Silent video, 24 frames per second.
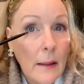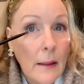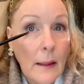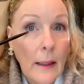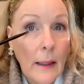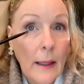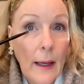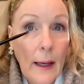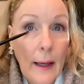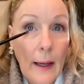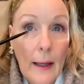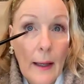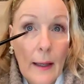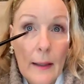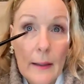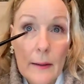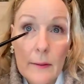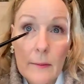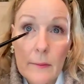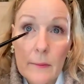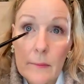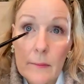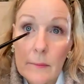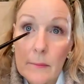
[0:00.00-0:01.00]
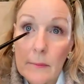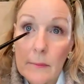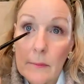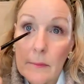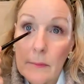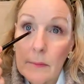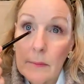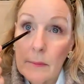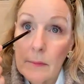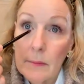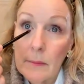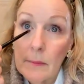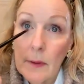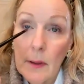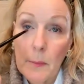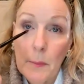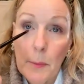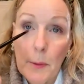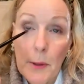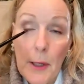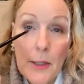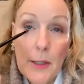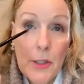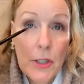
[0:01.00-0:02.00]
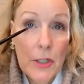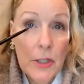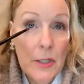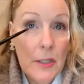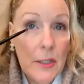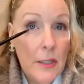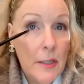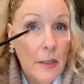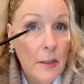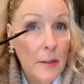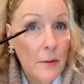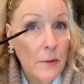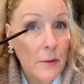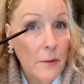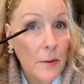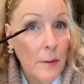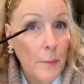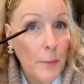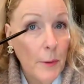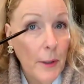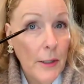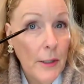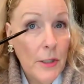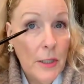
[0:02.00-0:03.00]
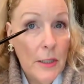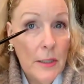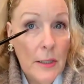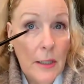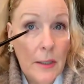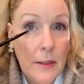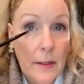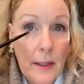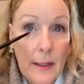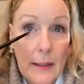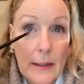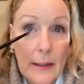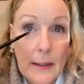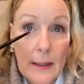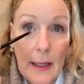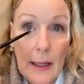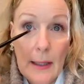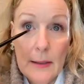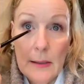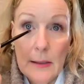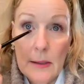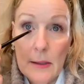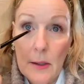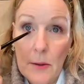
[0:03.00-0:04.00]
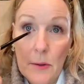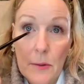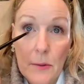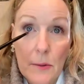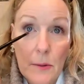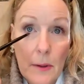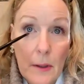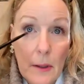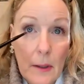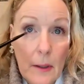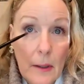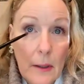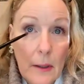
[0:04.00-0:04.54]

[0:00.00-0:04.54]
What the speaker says: Yeah. The blushes too. The blushes are like that. So